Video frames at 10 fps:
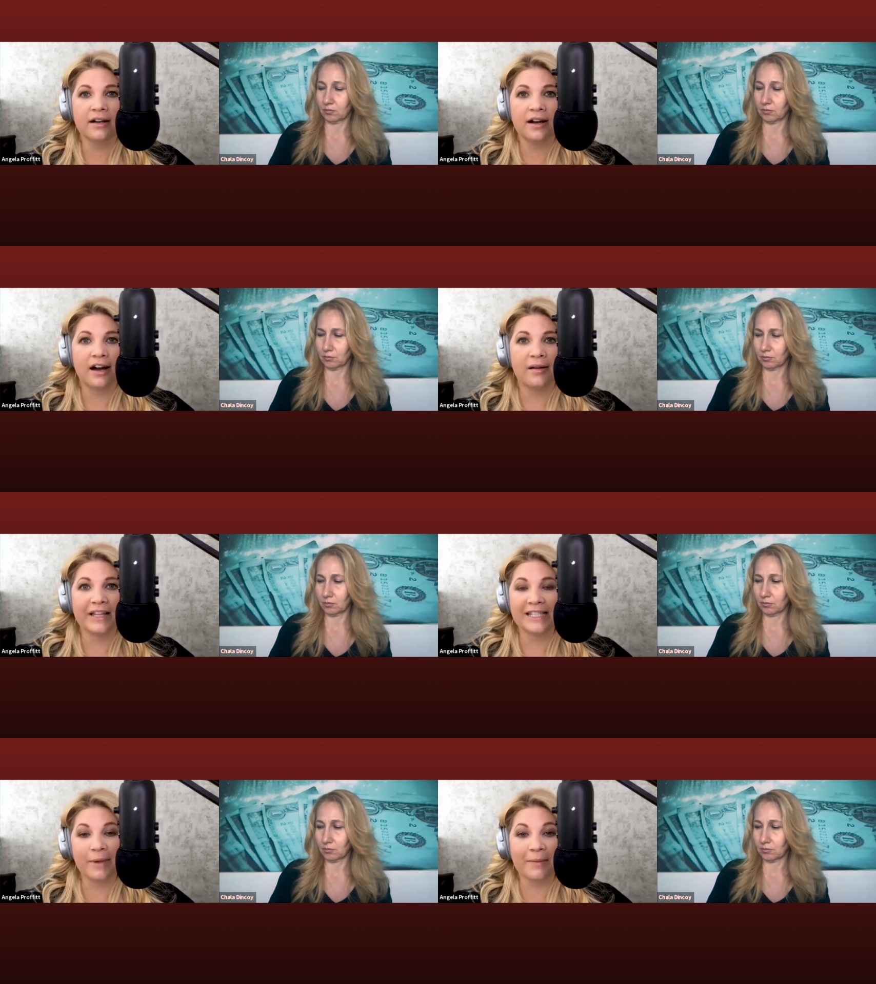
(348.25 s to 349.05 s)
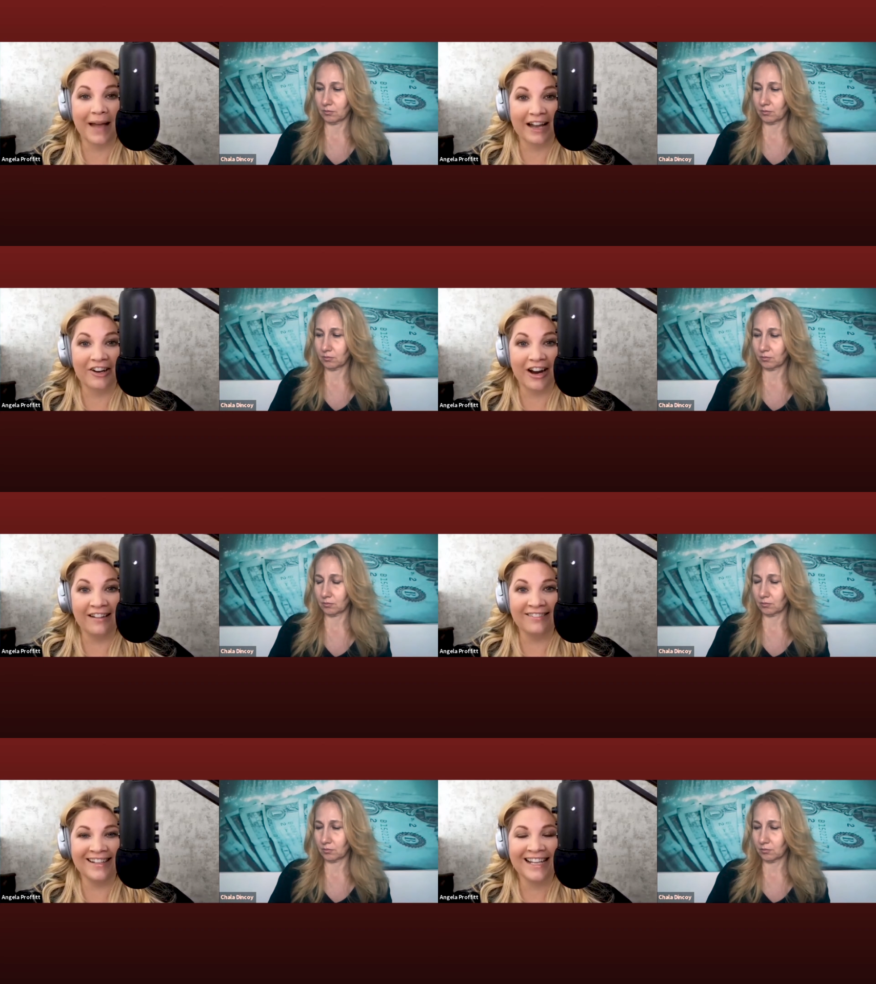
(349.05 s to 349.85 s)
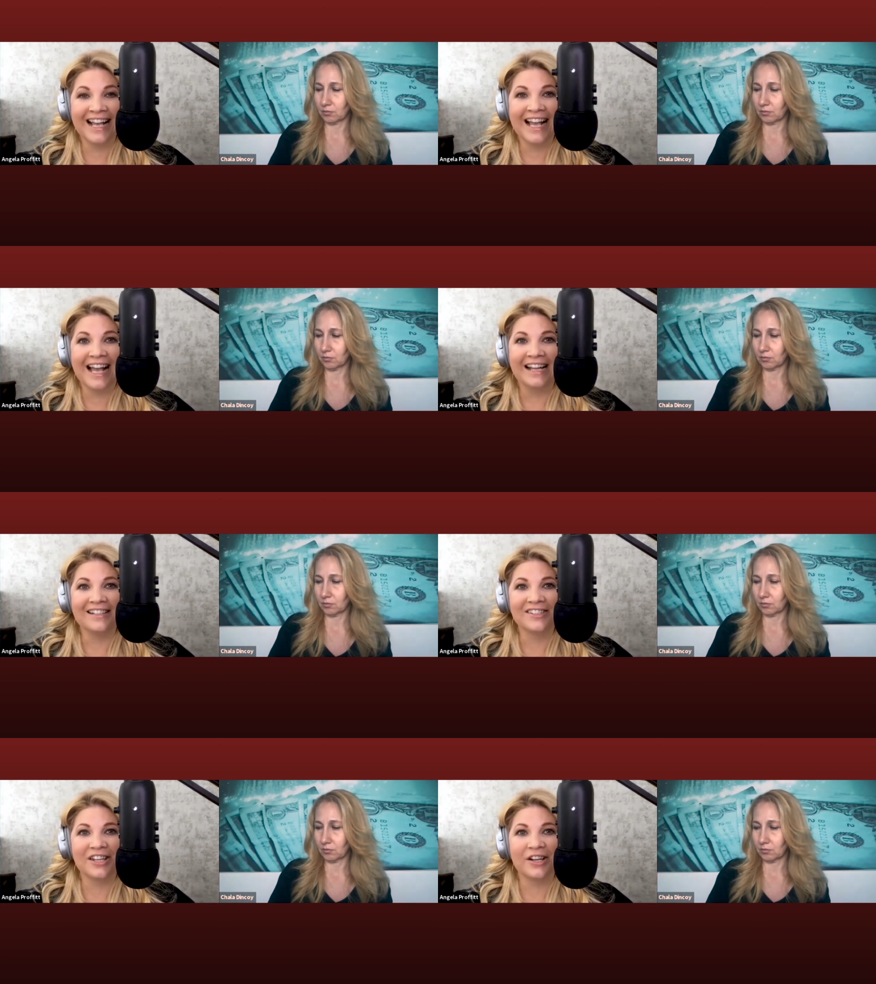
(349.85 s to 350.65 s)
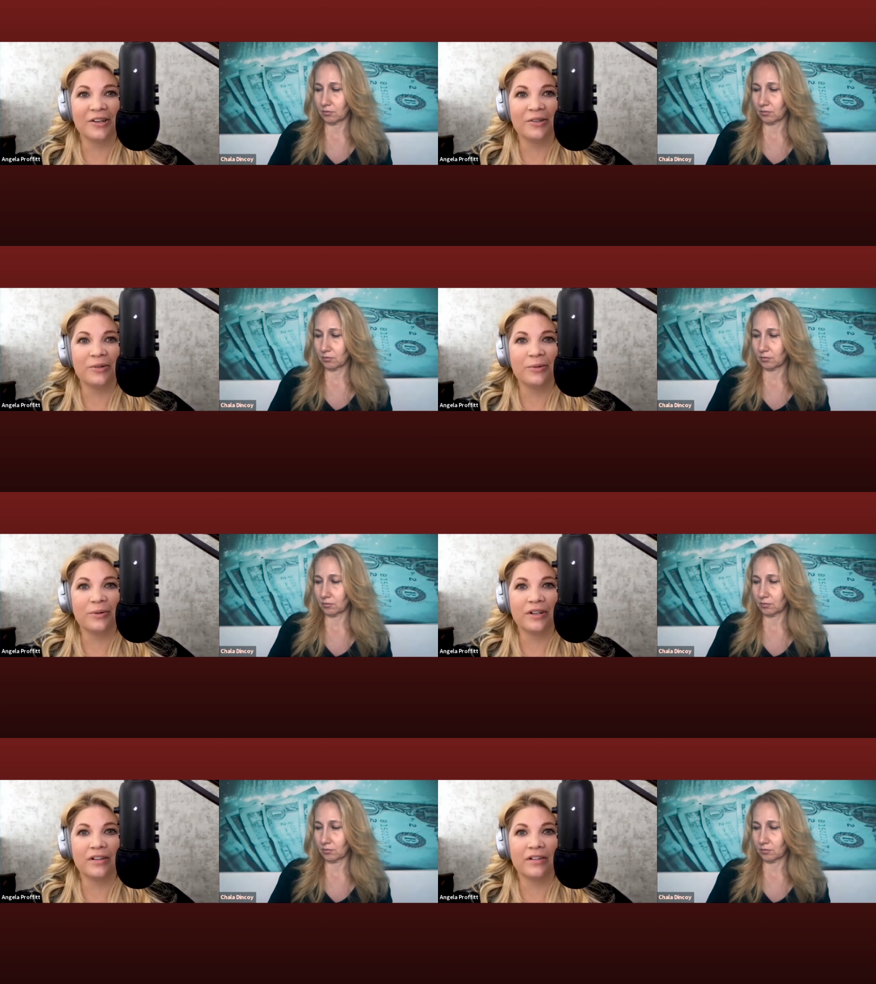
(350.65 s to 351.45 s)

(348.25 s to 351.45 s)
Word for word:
Speaker 1: Um, that's my background, and so